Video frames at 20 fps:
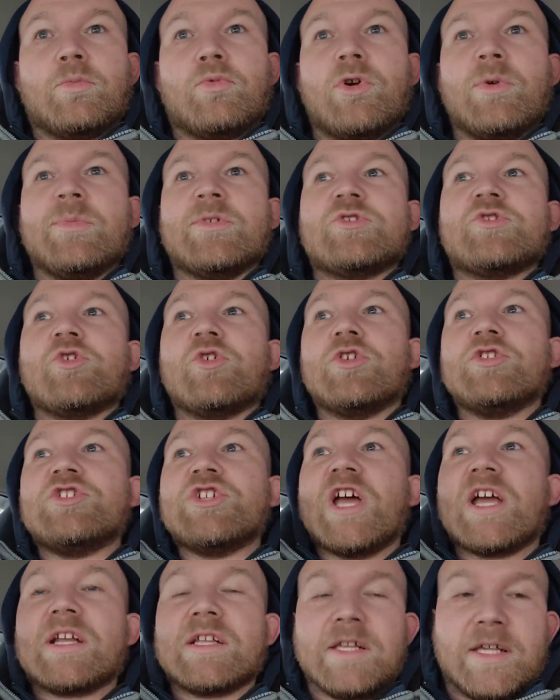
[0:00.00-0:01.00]
Premature
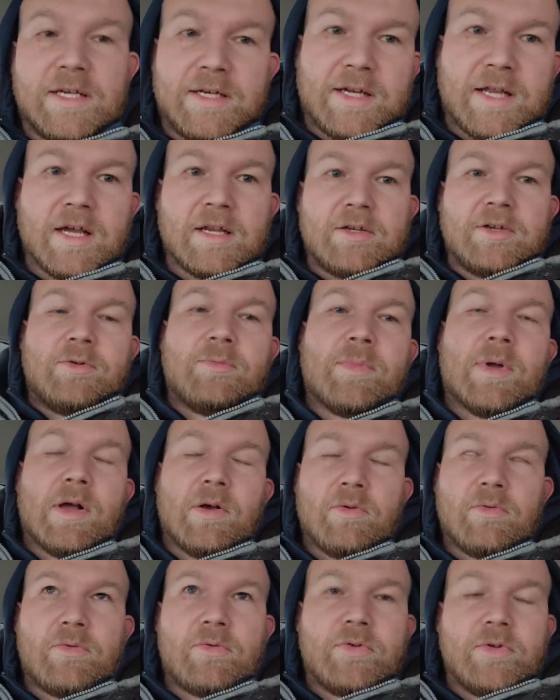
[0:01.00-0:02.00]
ejaculating out of your
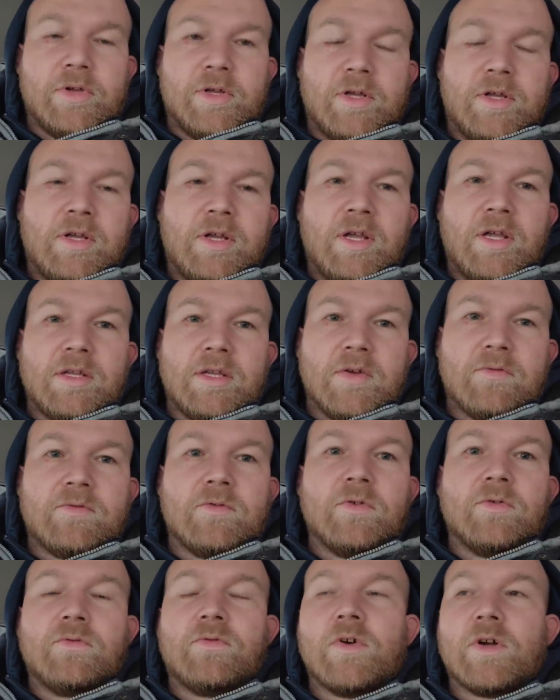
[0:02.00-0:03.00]
mouth. And you have
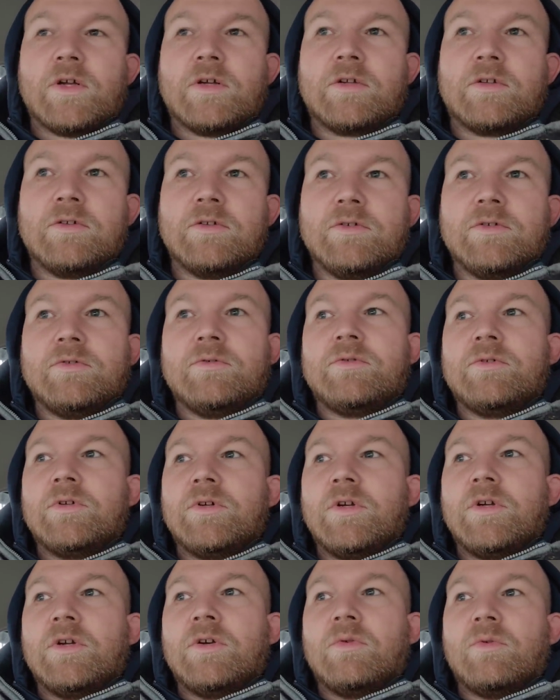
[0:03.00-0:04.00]
no fucking clue
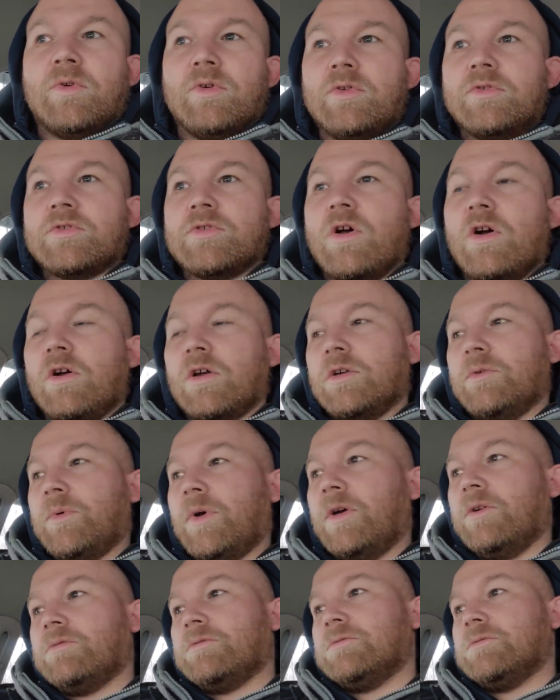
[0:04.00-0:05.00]
what you're talking
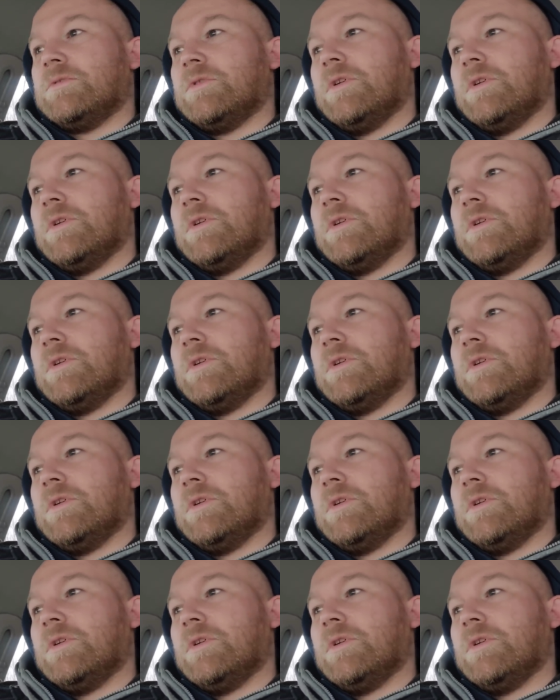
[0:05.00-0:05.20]
about.